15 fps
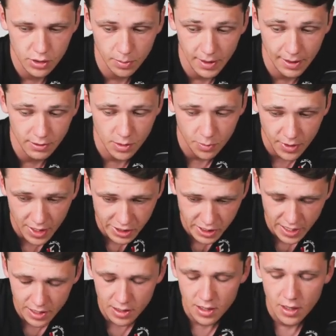play out of
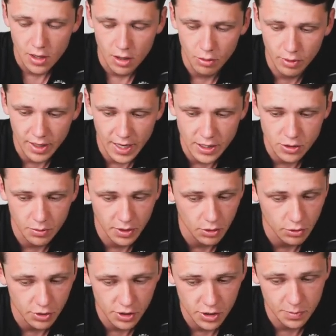pressure, okay? So it
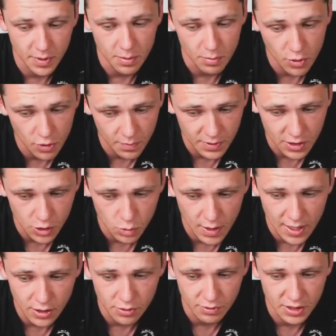encourages a bit of movement as
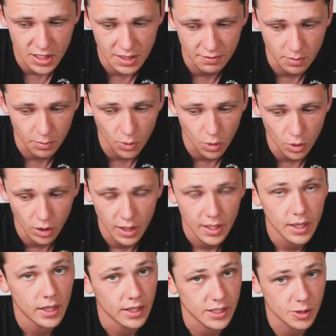well to receive the ball
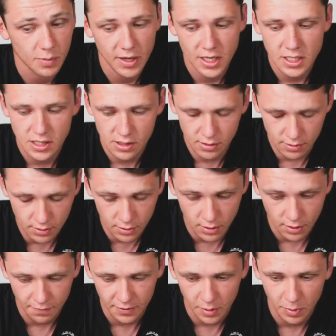in space.
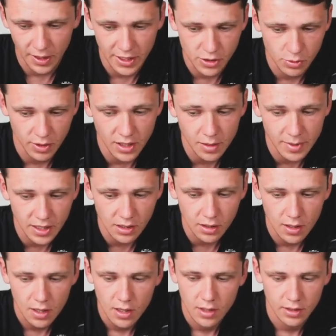For the players who are in the middle,
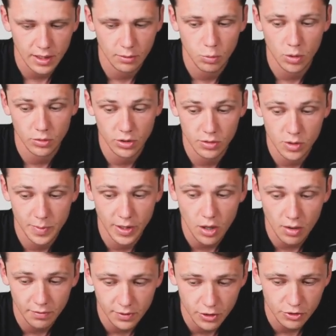they want them to be
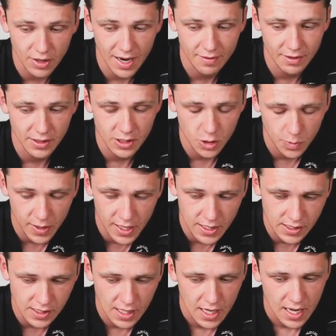confident driving into
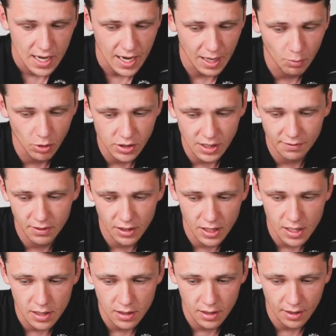space. And once after
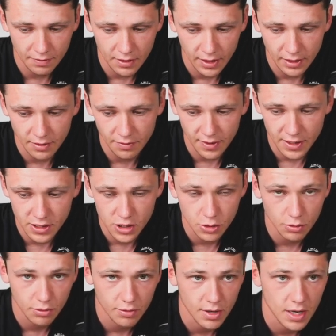like the first
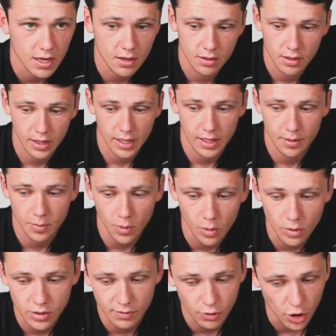2-3
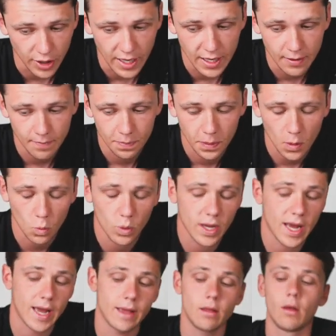balls have gone in,
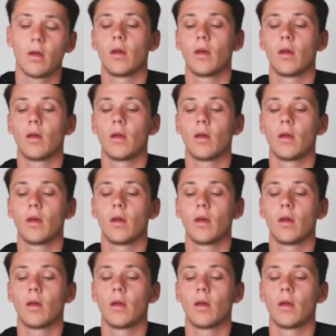okay,